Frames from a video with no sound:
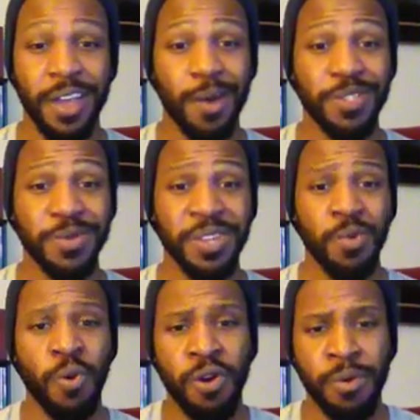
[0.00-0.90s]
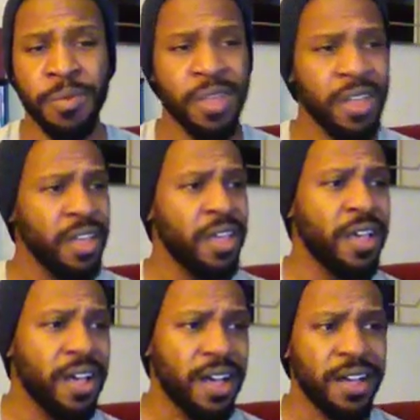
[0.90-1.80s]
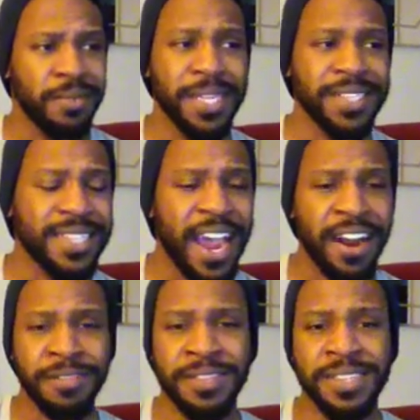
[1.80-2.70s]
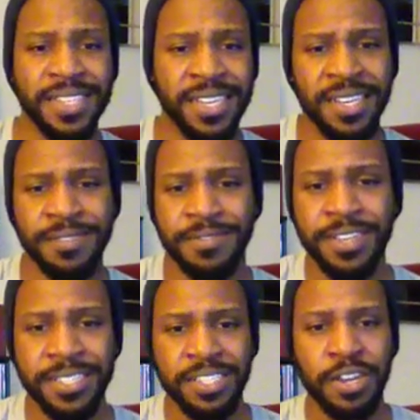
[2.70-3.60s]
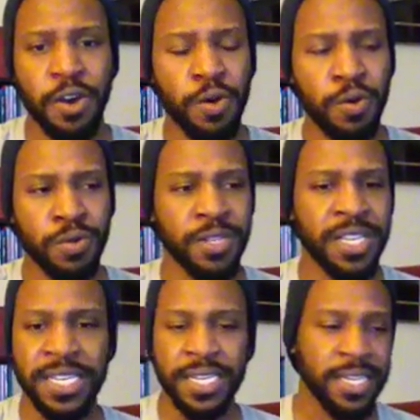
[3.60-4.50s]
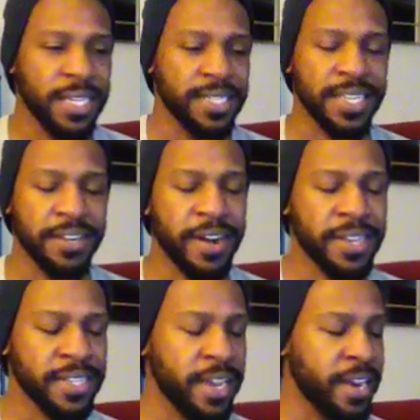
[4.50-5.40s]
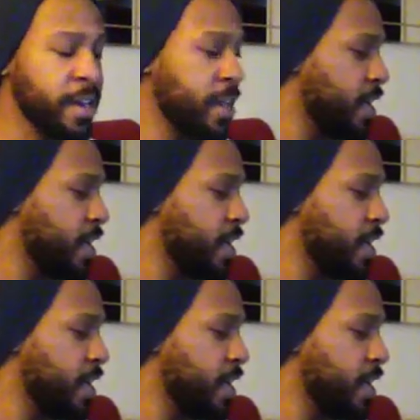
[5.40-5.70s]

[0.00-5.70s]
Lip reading: Wish it would get warm. Getting tired of this freezing cold. It's getting crazy out here.